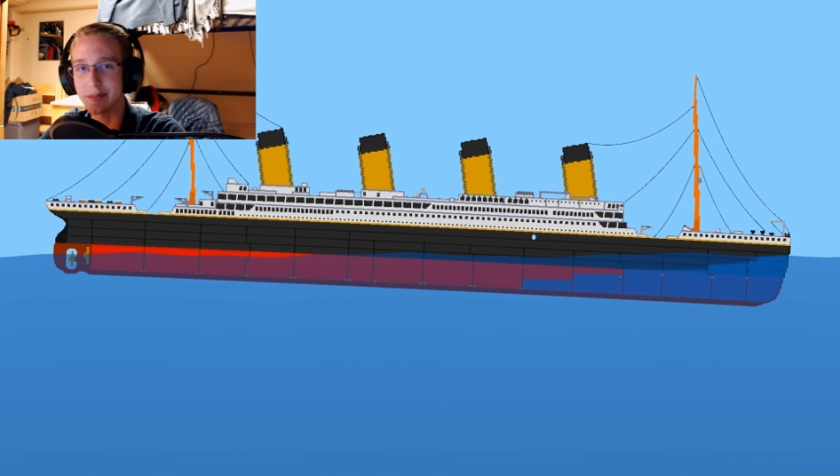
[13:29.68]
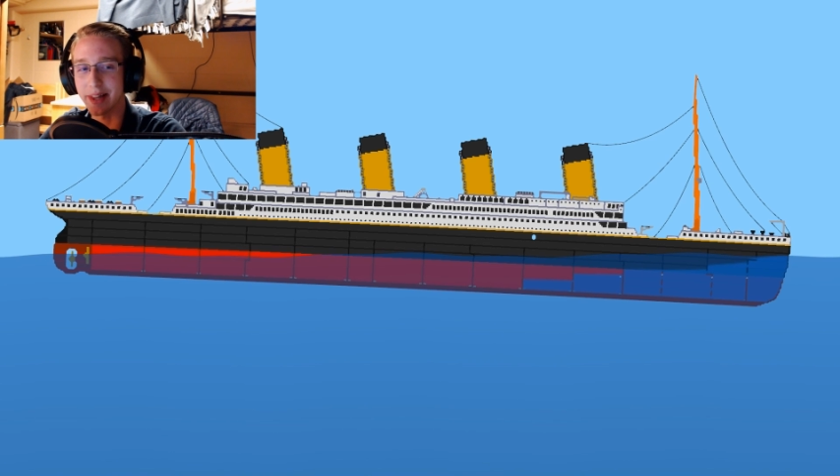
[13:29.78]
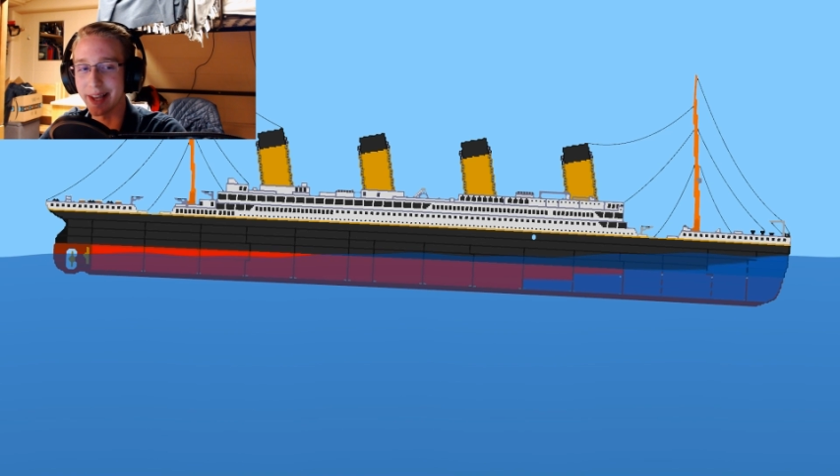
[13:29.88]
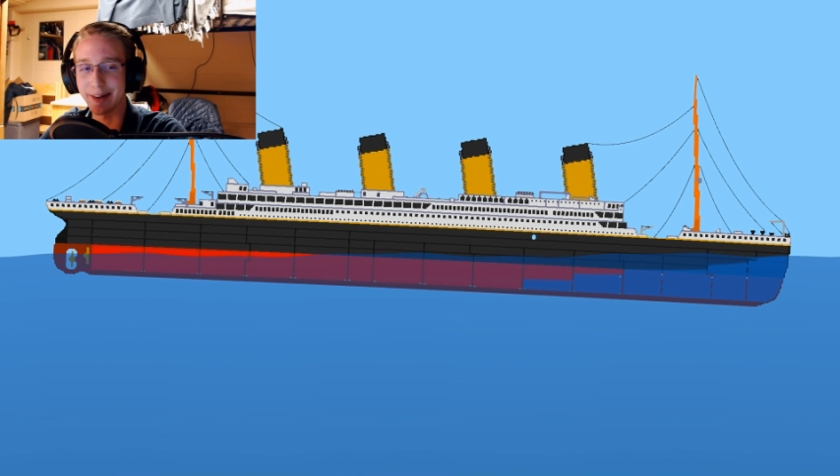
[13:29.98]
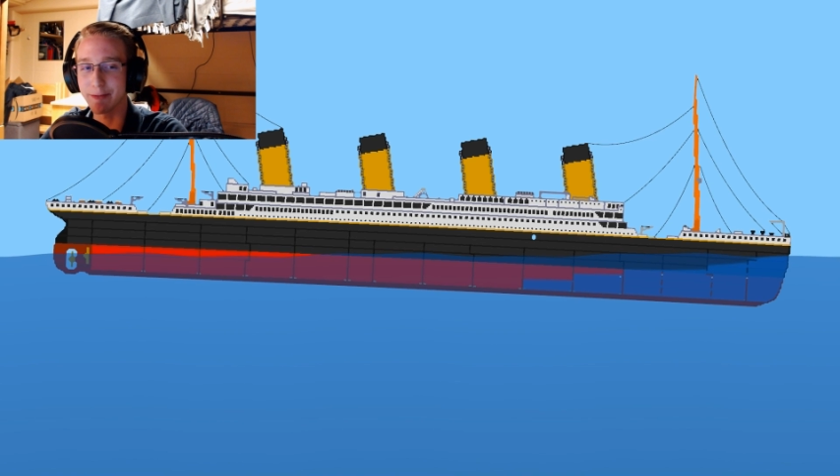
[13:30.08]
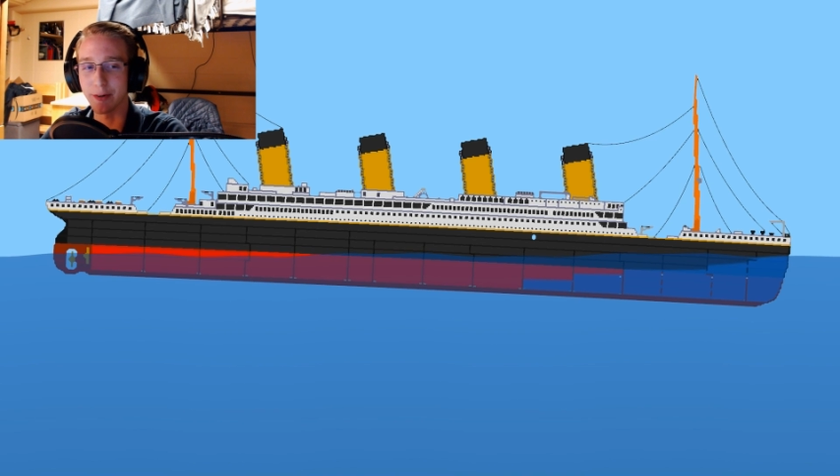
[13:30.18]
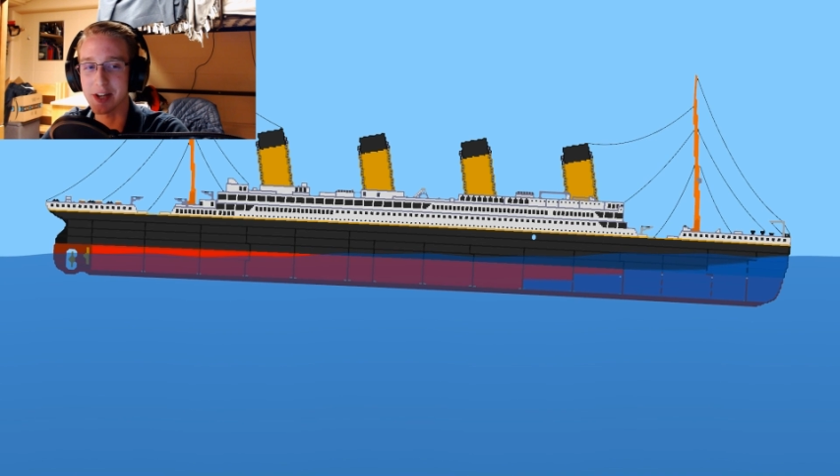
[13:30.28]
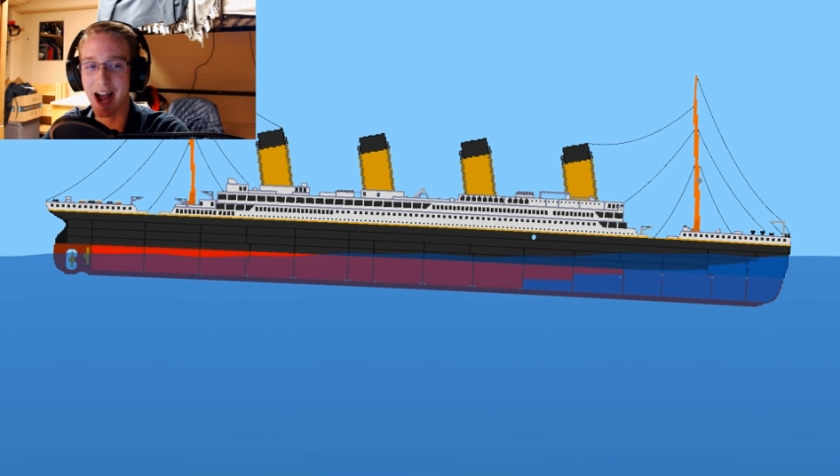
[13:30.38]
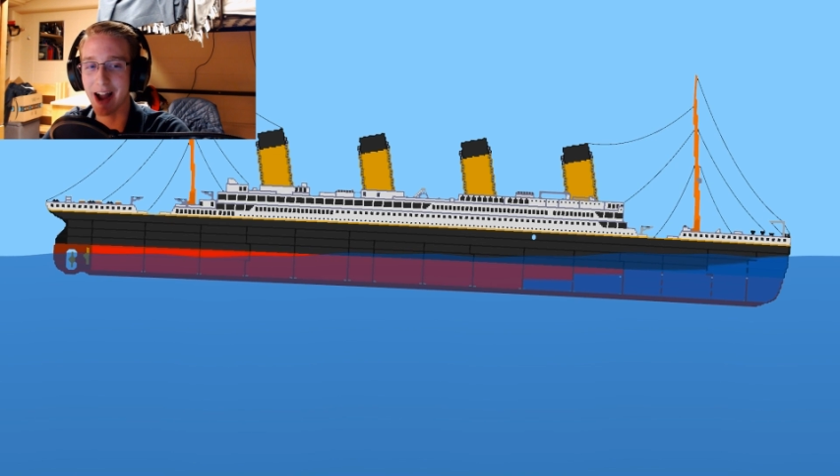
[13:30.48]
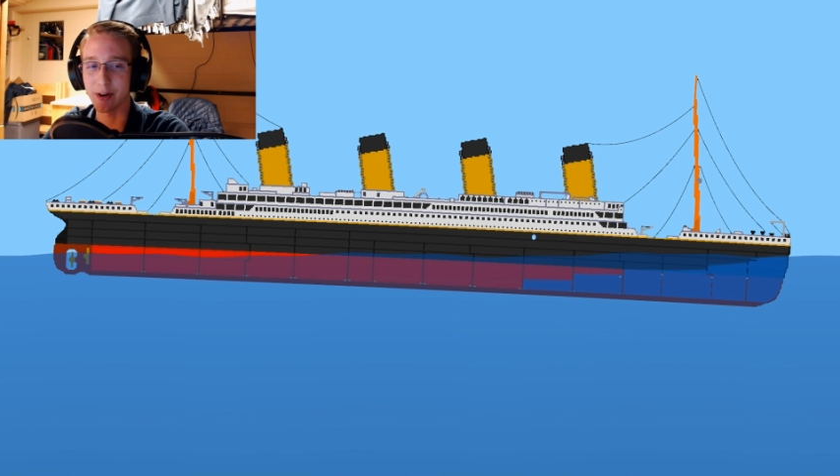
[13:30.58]
like
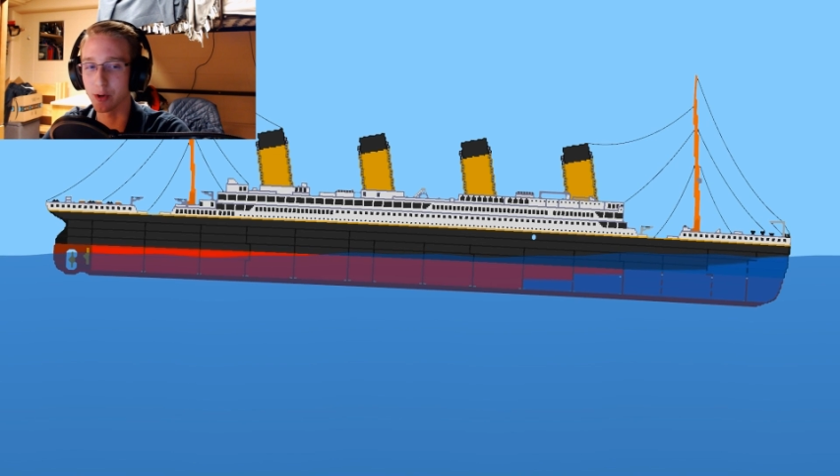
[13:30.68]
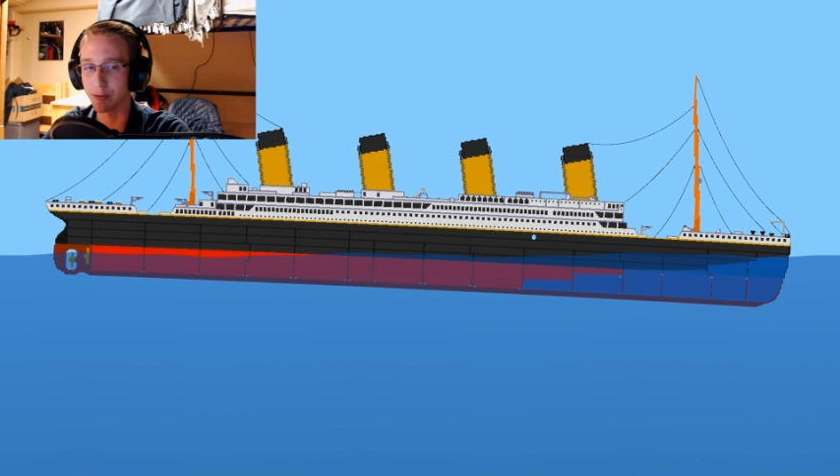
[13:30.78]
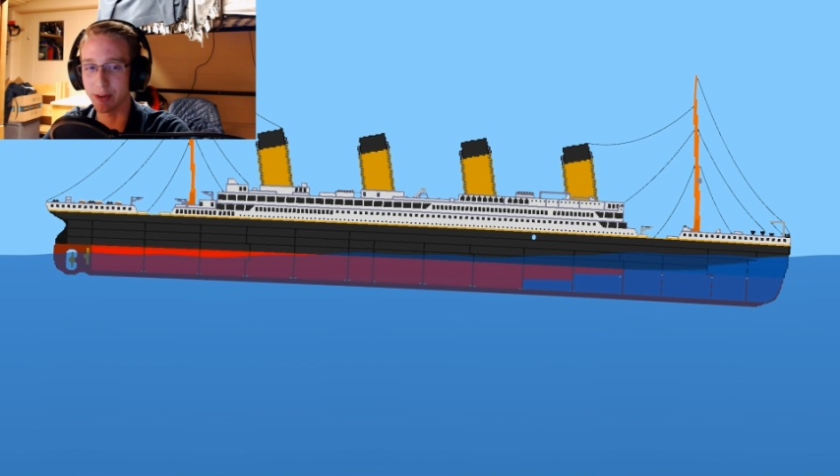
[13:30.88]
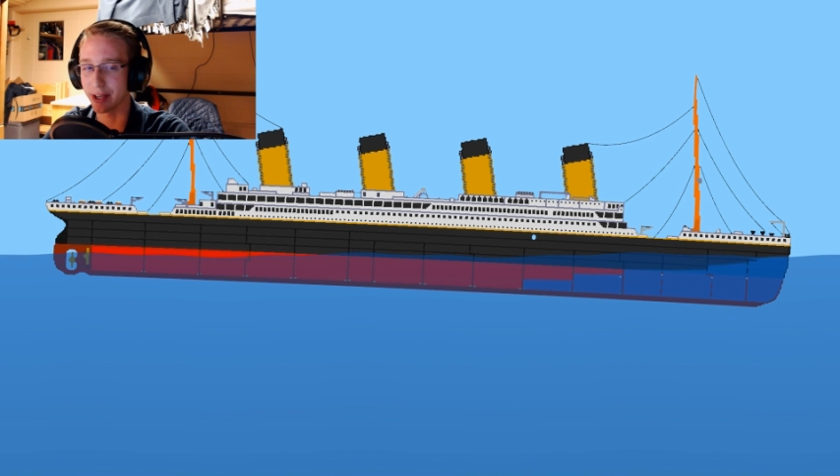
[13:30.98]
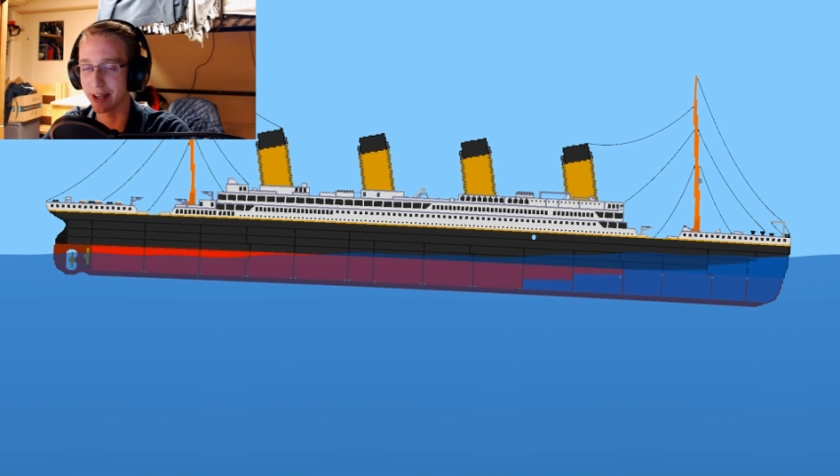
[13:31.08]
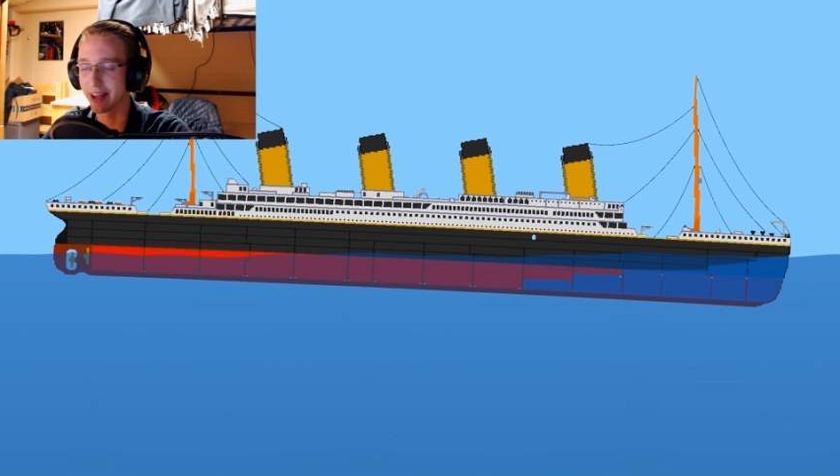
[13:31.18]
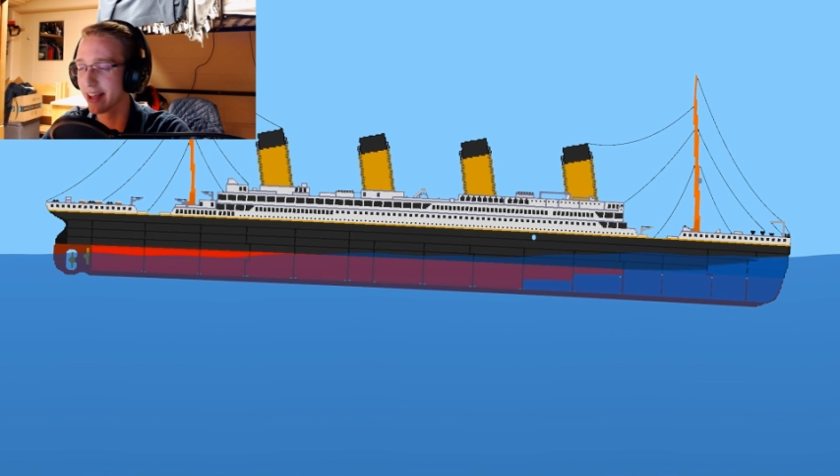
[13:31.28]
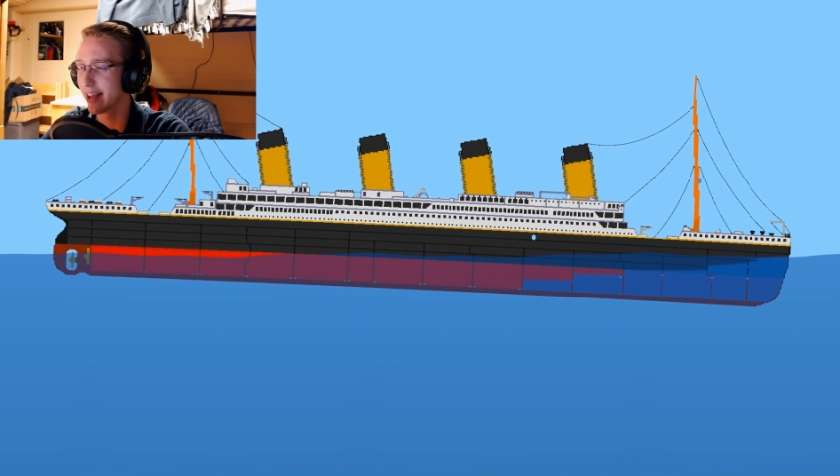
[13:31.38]
photography,